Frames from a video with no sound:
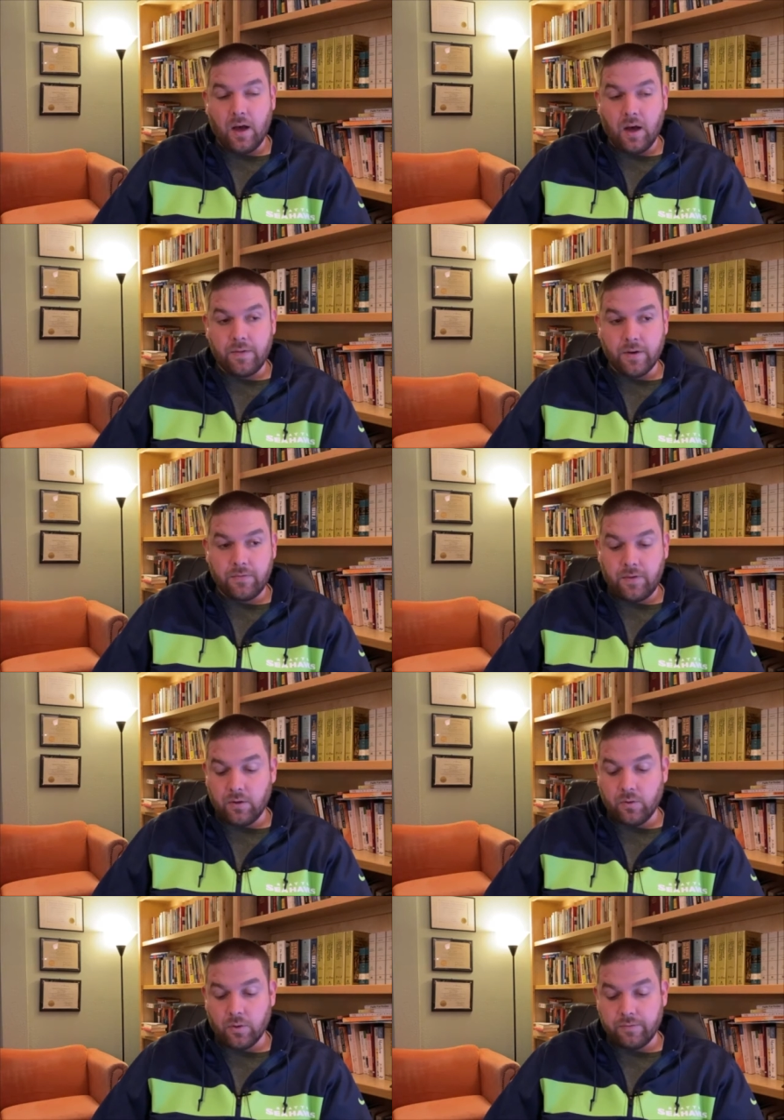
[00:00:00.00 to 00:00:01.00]
of their
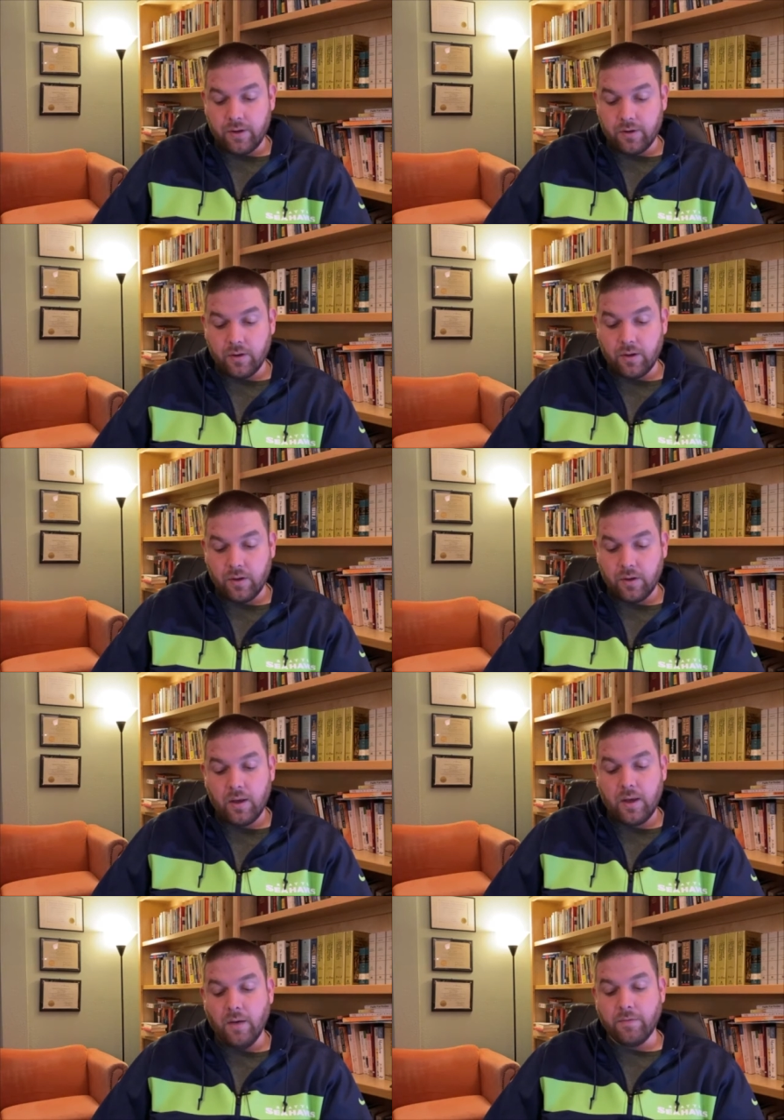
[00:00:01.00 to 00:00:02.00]
field or vineyard
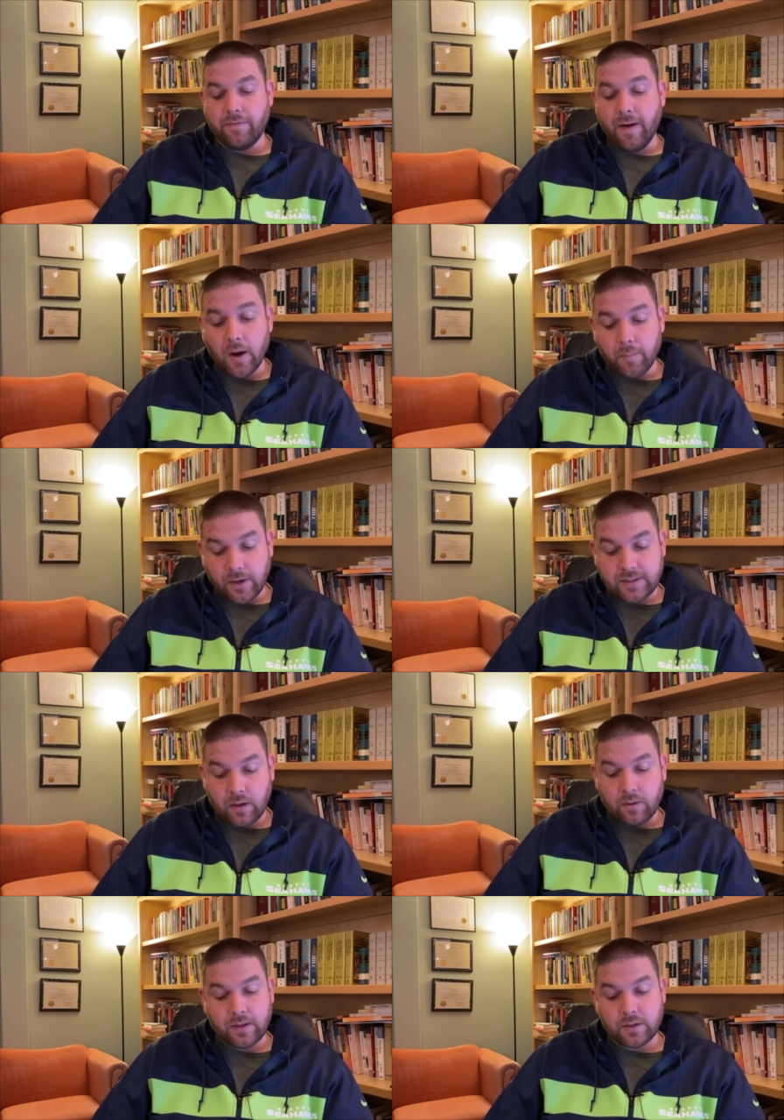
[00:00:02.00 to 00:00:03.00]
if a fire breaks
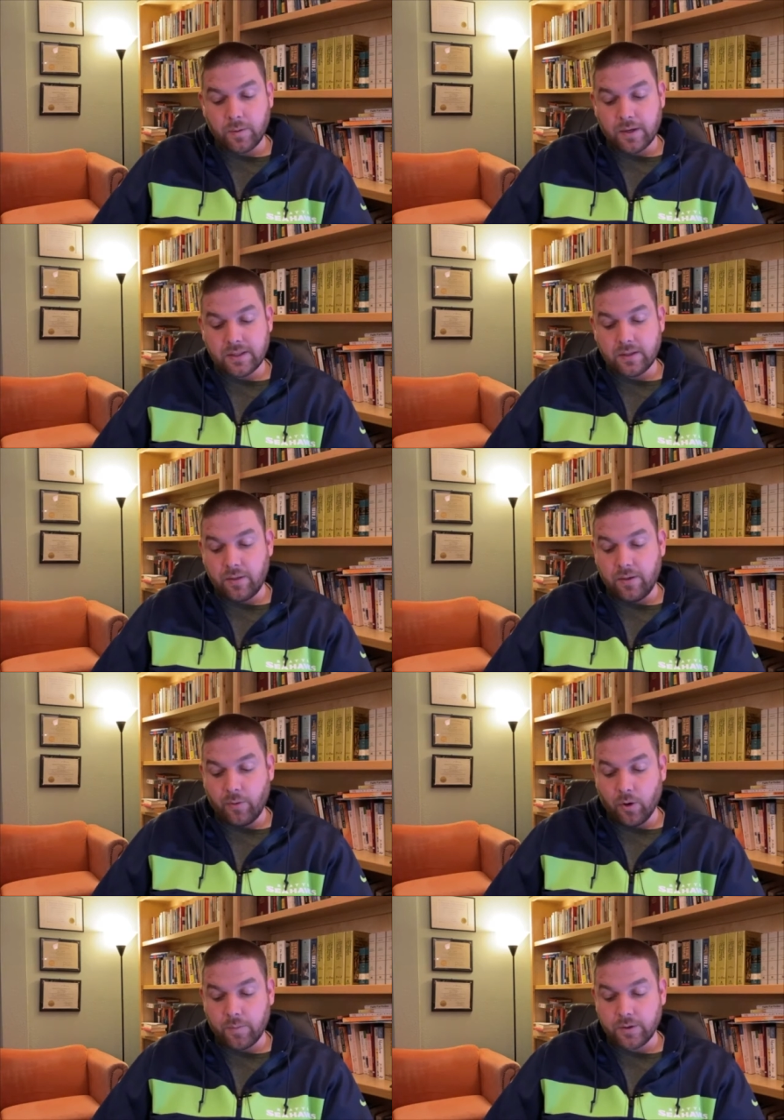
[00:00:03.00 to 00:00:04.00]
out and spreads into the
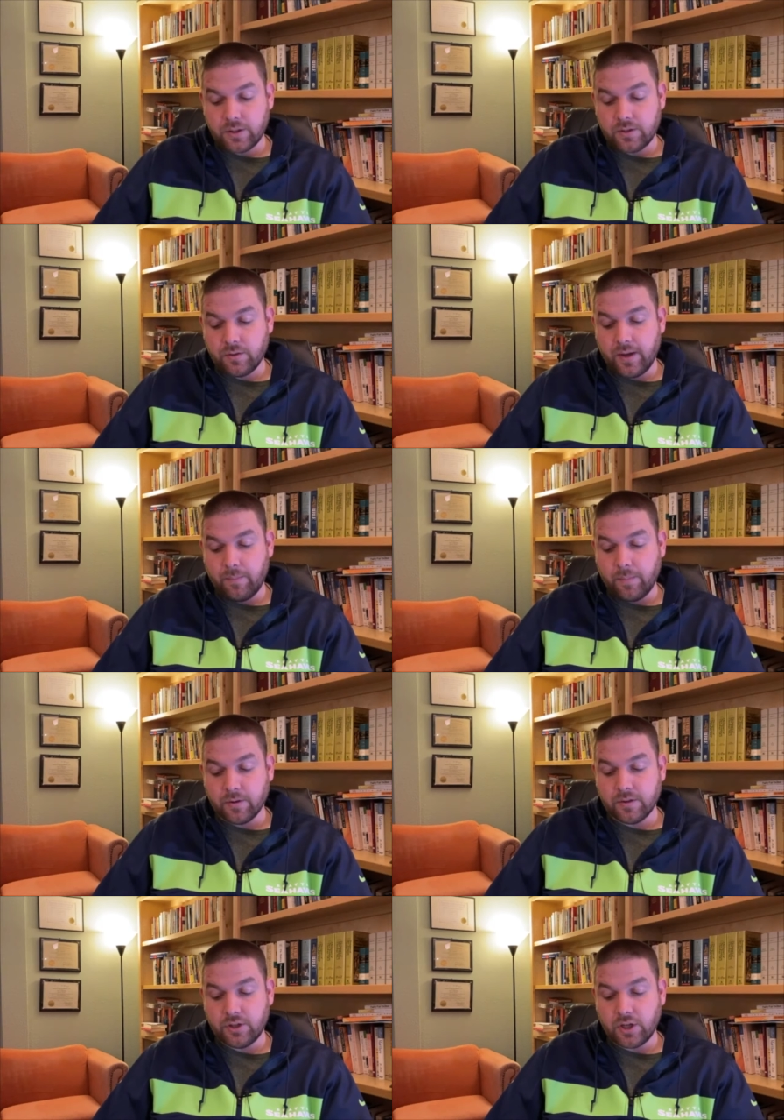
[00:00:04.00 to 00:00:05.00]
thorn bushes so that it
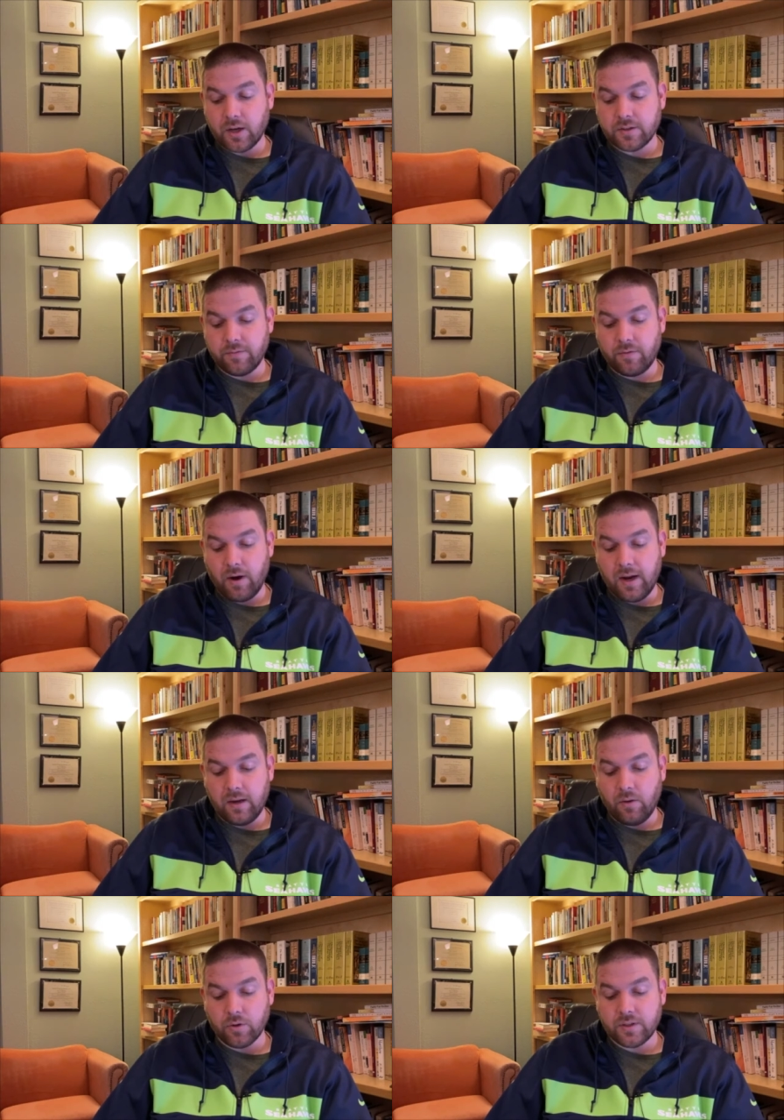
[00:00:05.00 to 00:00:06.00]
burns shocks of
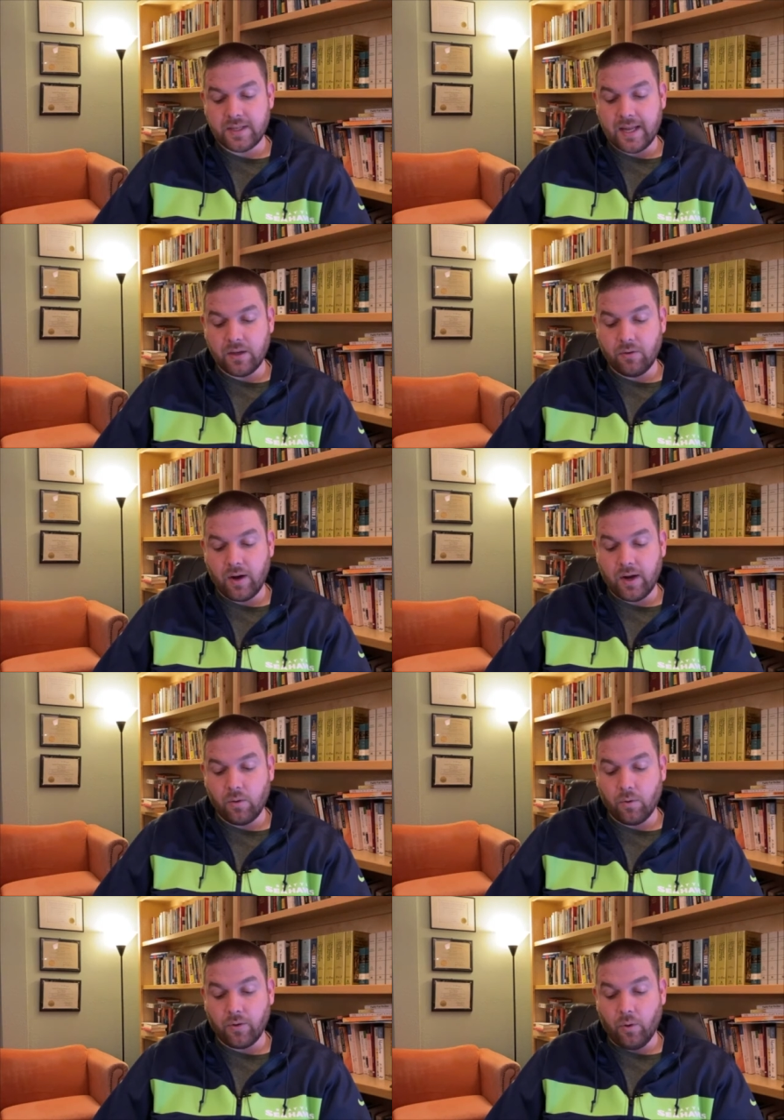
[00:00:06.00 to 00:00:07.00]
grain or standing grain
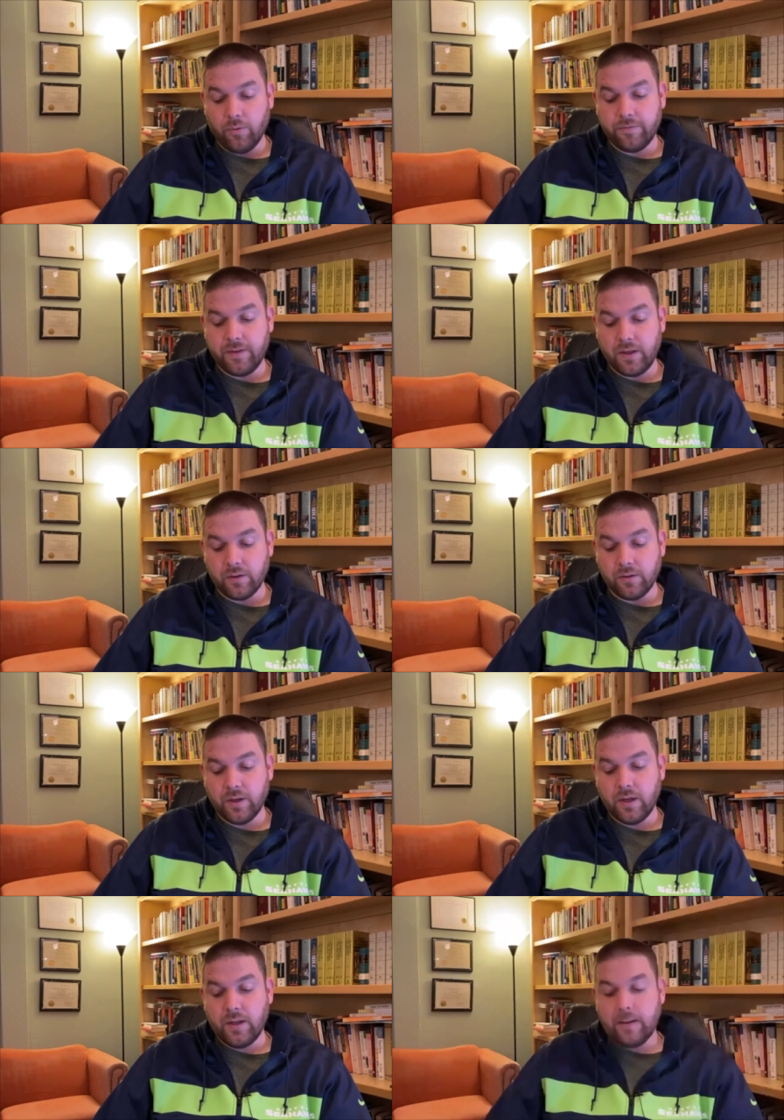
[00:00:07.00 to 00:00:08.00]
or the whole field,
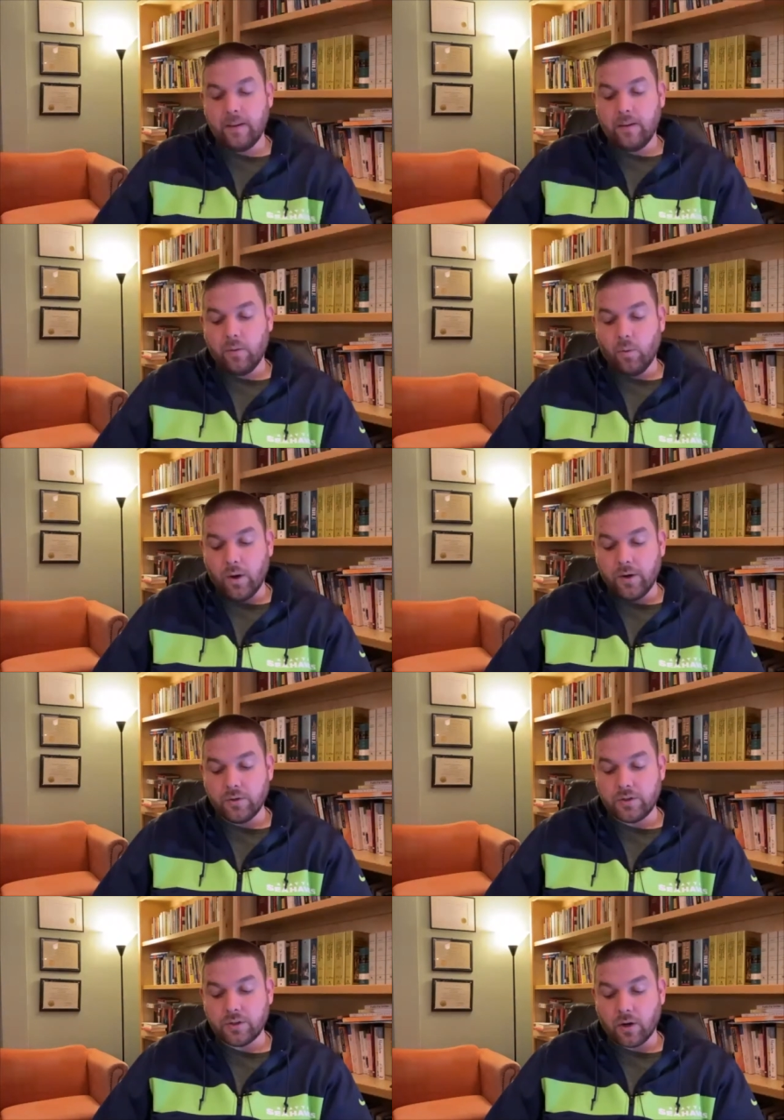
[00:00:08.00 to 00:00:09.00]
the one
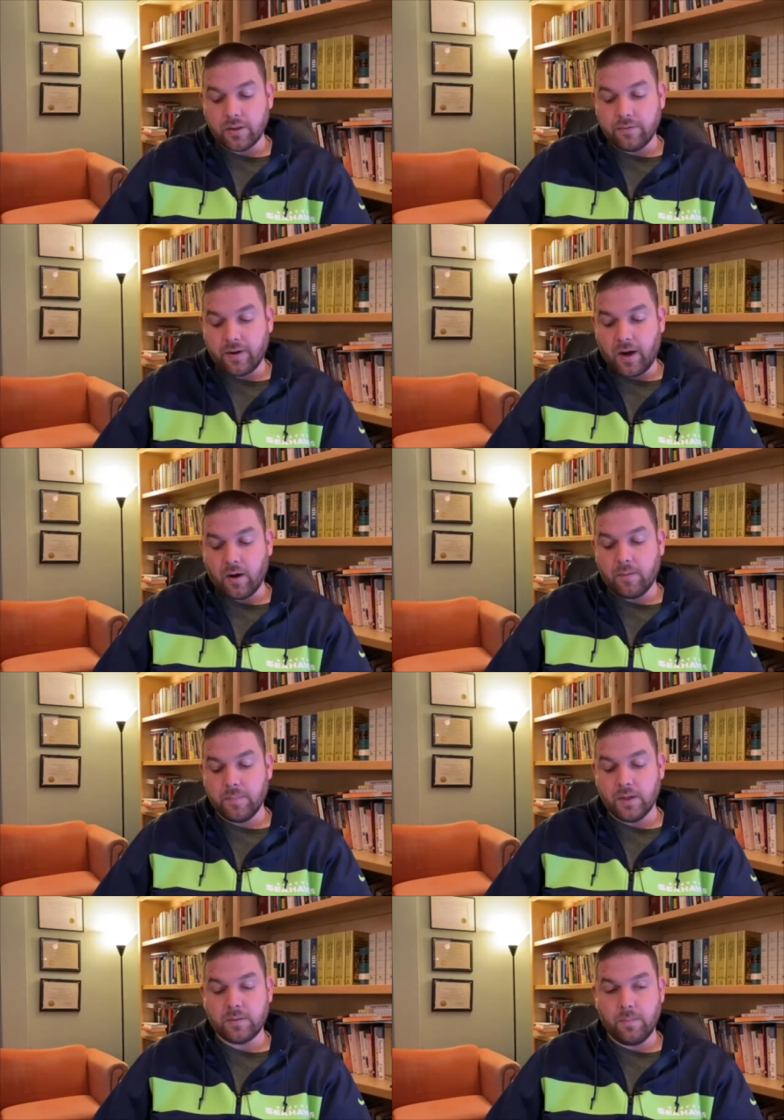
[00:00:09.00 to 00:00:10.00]
who started the fire
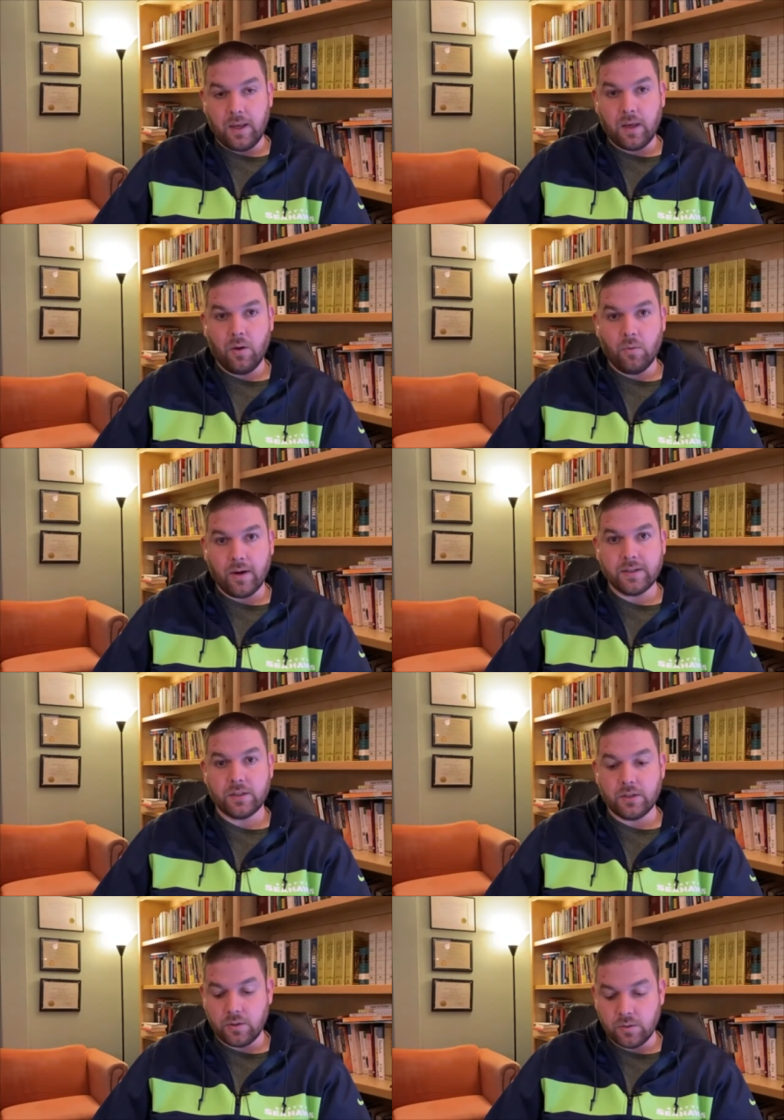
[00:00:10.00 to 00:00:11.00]
must make
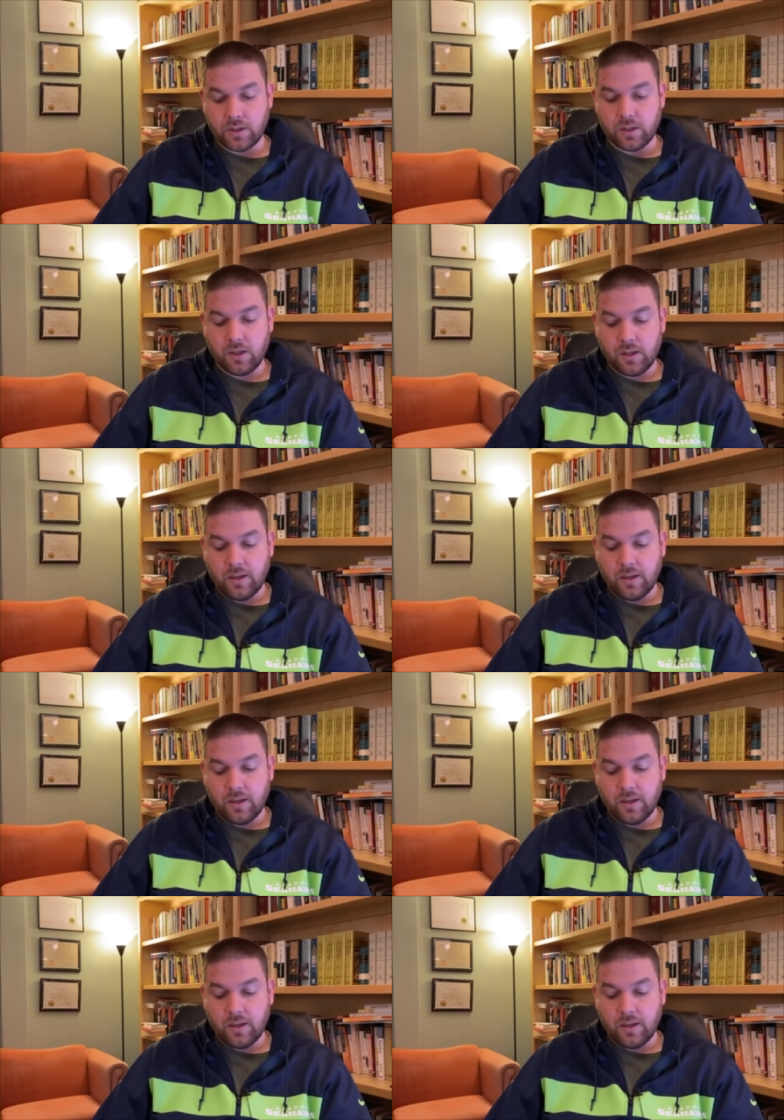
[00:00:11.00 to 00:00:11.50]
restitution.